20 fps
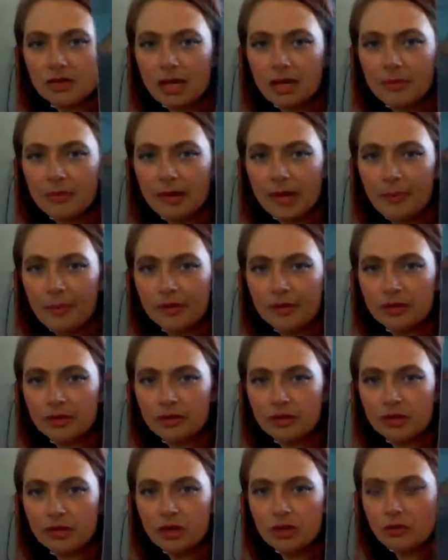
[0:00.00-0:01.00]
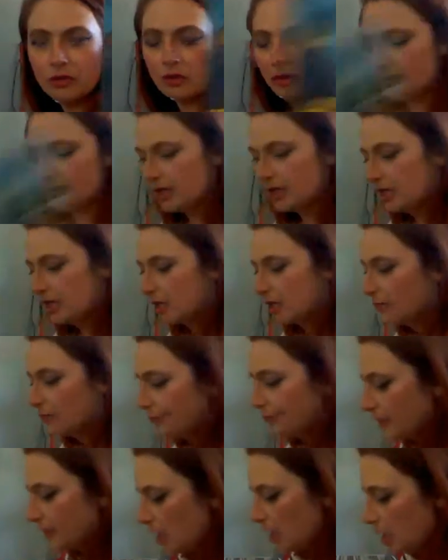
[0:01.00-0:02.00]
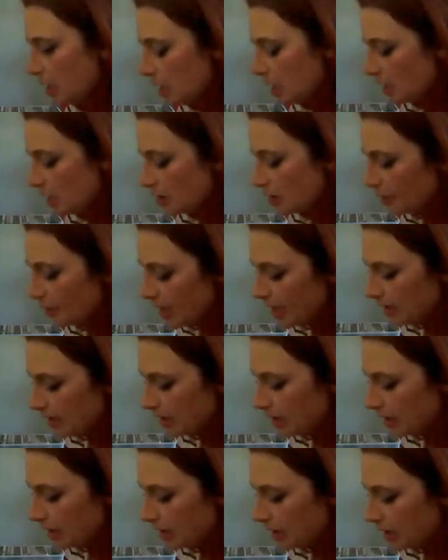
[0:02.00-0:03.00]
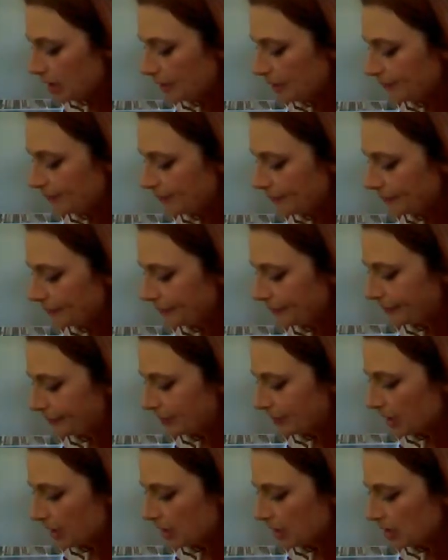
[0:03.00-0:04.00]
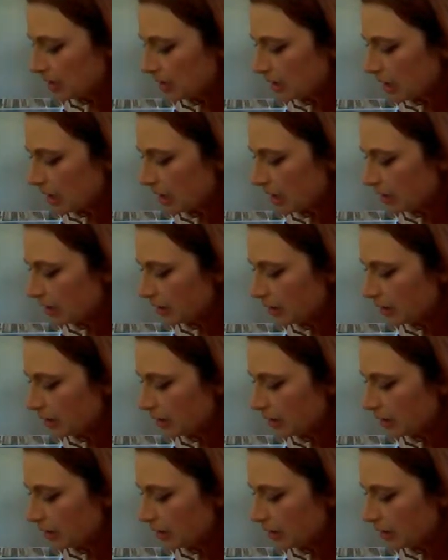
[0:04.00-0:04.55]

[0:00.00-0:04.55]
about, but there's 2 over here. So basically, it's like,